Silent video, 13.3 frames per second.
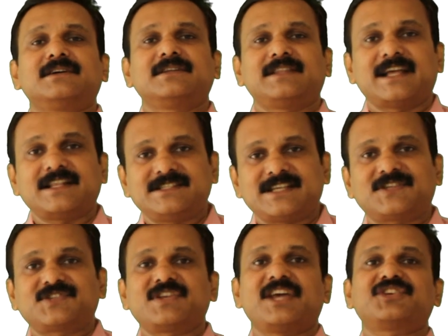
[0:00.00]
then
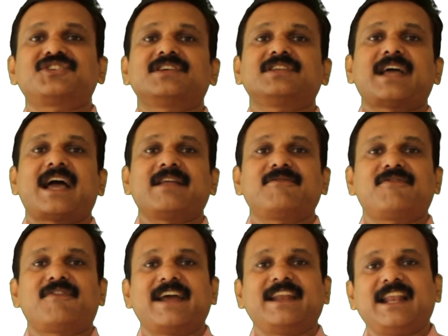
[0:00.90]
gestation, and
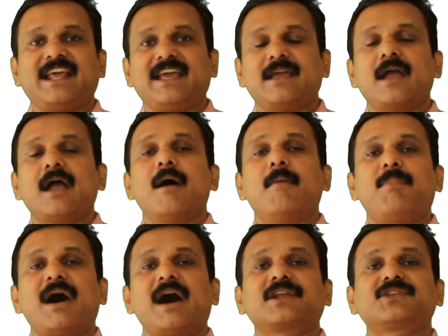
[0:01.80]
finally
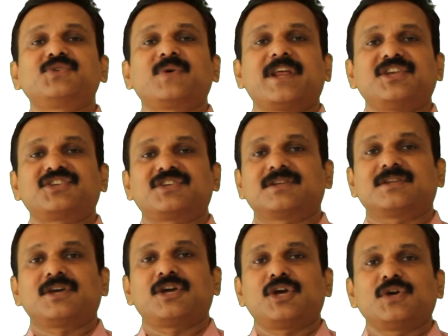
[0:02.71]
parturition.
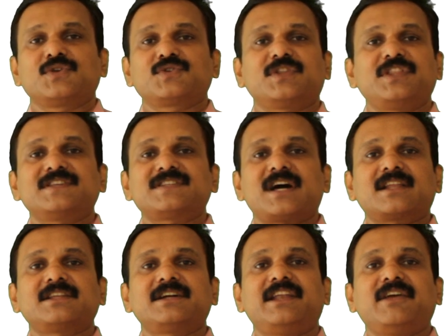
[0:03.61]
So these
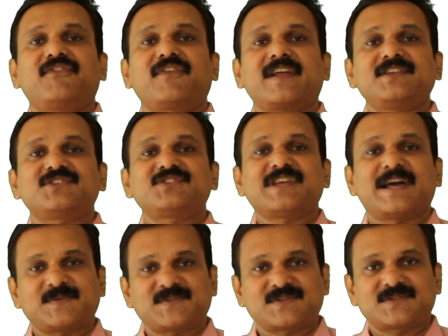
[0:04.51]
are the different
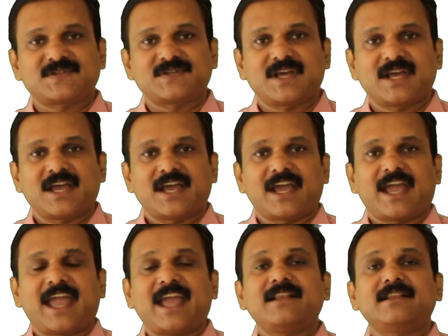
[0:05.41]
steps
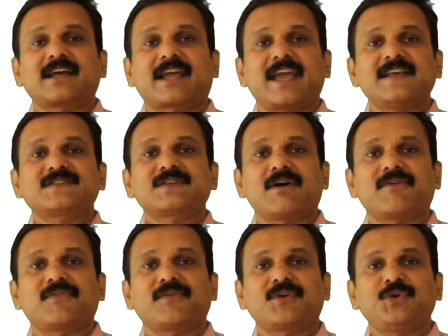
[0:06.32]
in the case
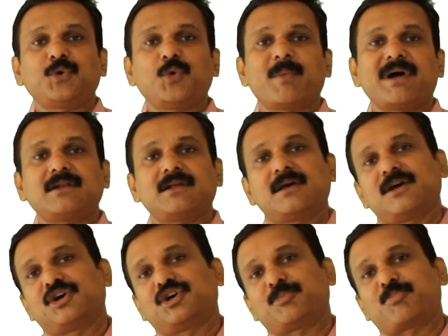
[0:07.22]
of human
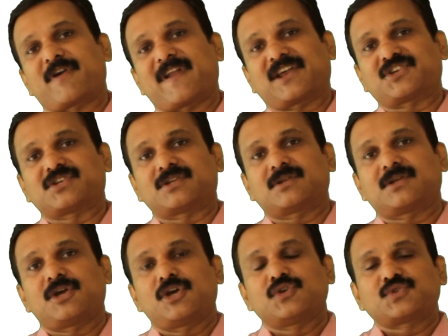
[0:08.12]
reproduction.
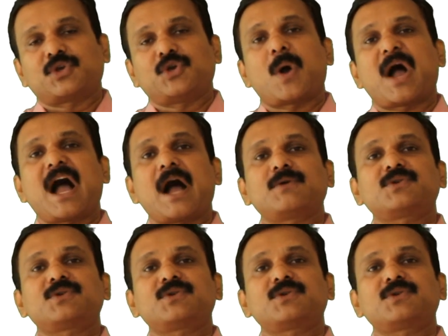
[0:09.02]
So you have